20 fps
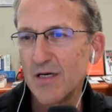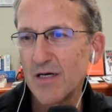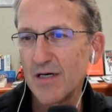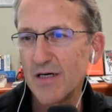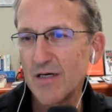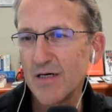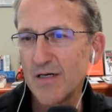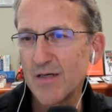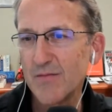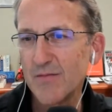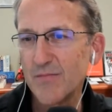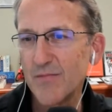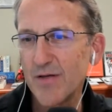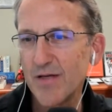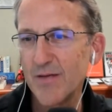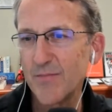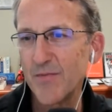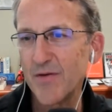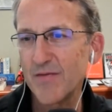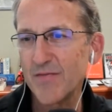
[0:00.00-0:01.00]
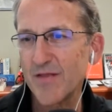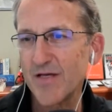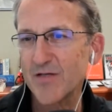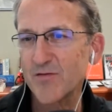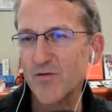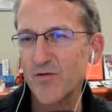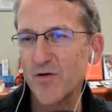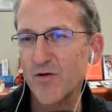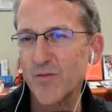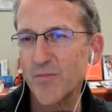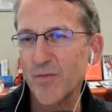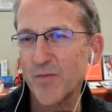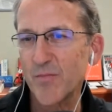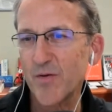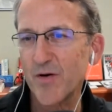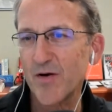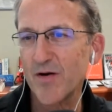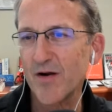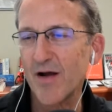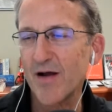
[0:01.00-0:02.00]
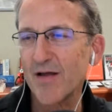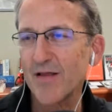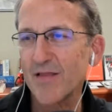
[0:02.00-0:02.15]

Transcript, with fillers: Um, amen. Thanks for hearing my prayer.